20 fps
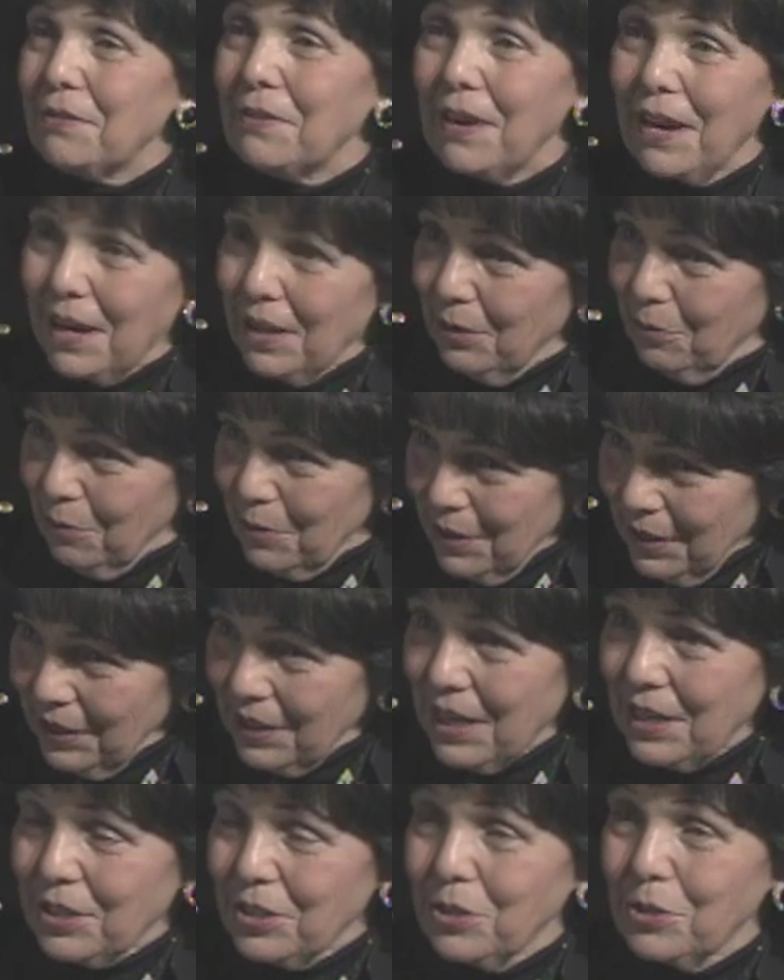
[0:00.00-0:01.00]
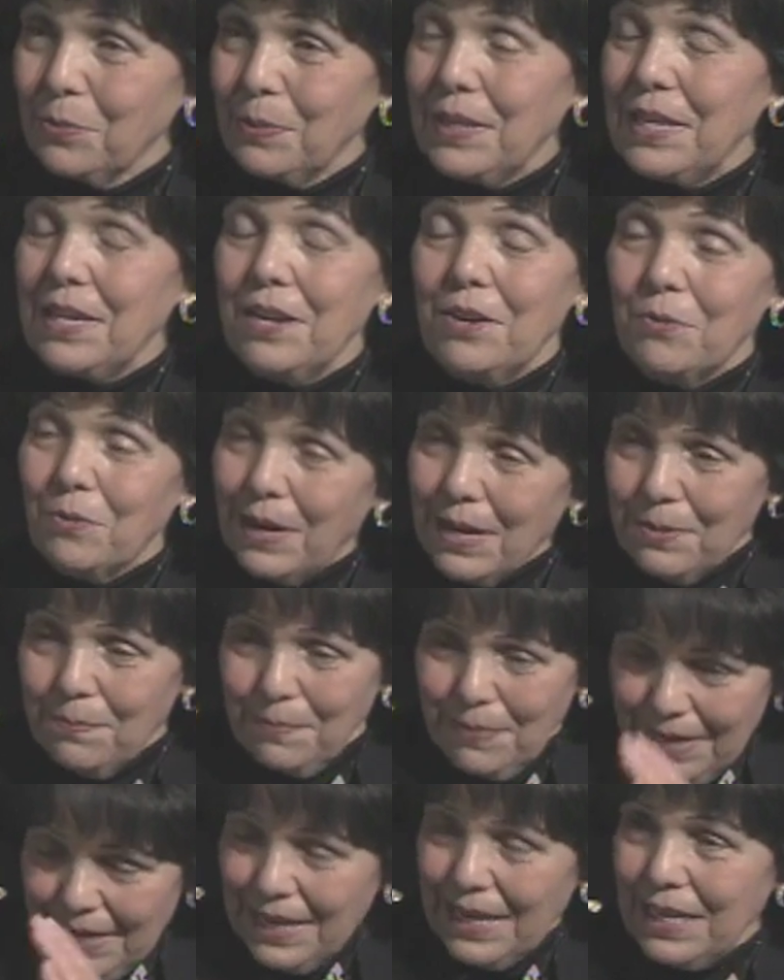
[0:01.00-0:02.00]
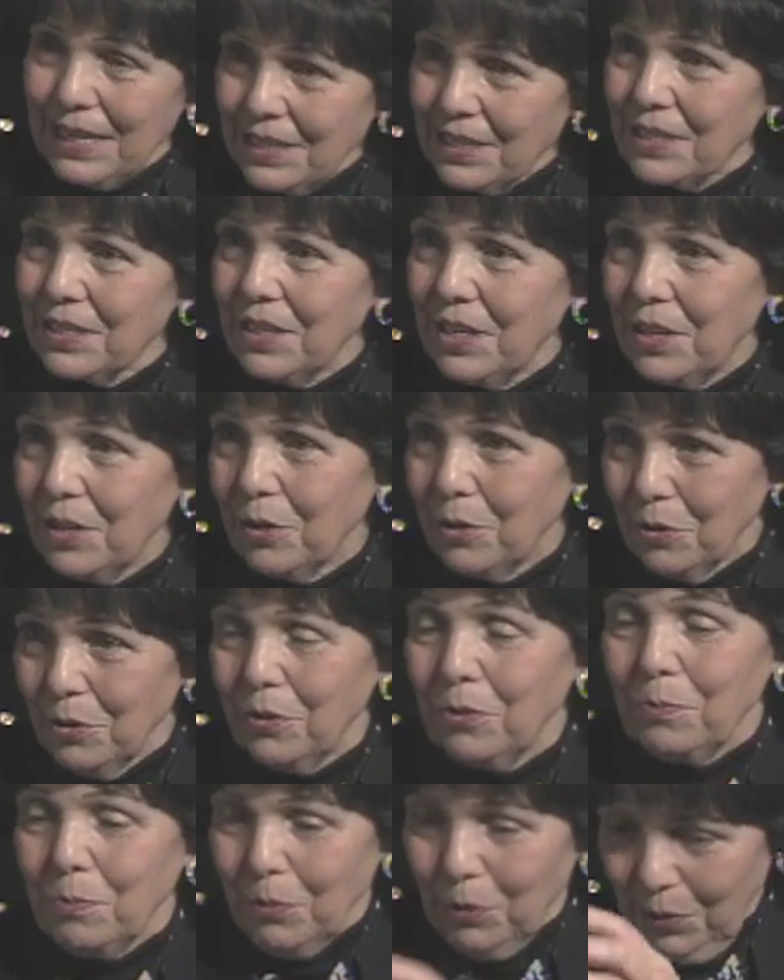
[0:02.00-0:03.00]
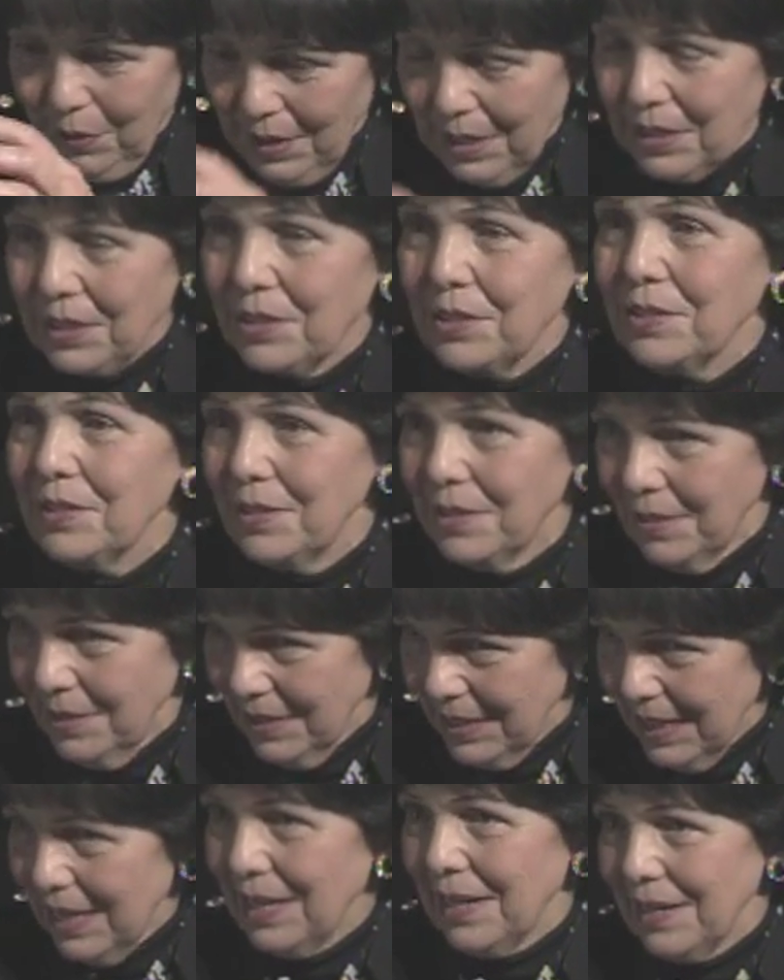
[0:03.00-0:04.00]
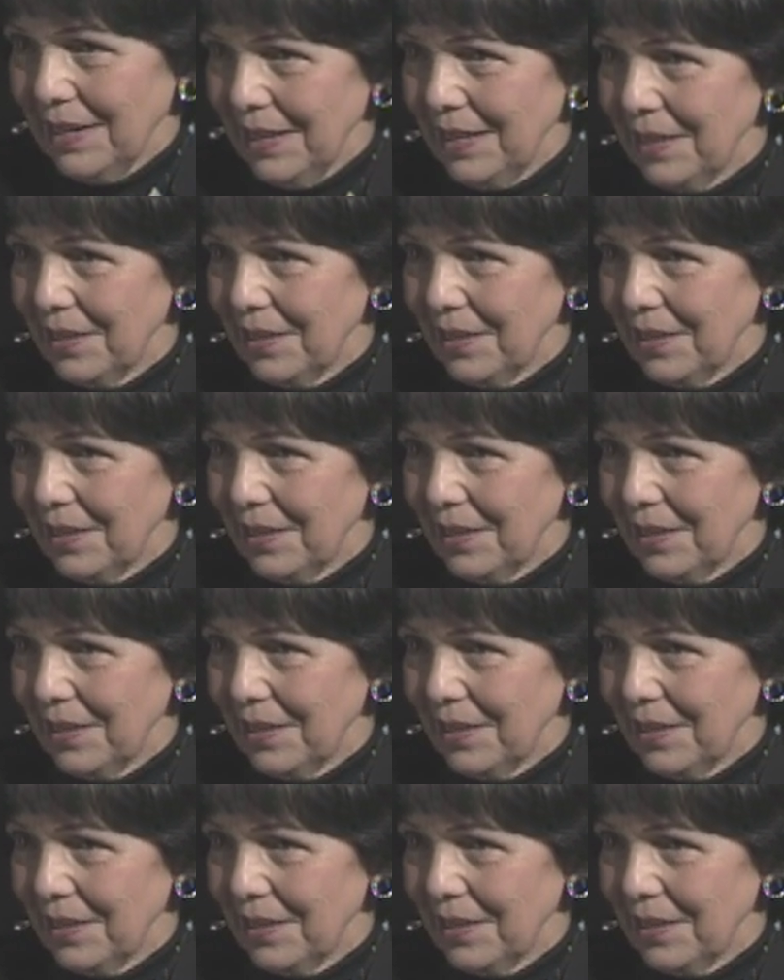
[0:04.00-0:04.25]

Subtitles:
If God wants us to be in one place, He could put us earlier.